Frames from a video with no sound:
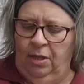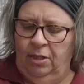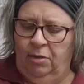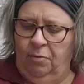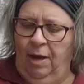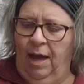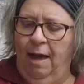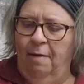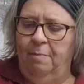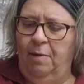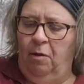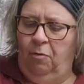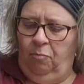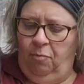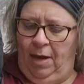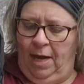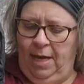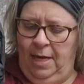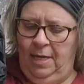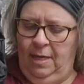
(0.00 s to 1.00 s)
So I have my
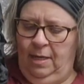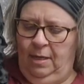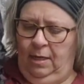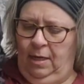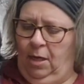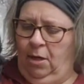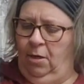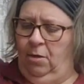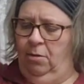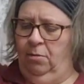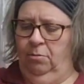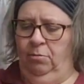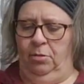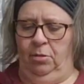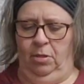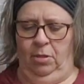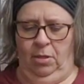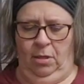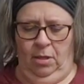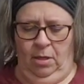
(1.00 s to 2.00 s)
raincoat
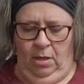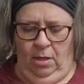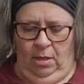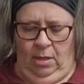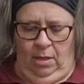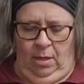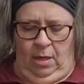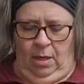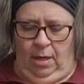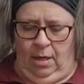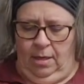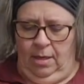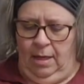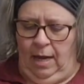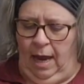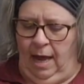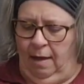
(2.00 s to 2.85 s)
that I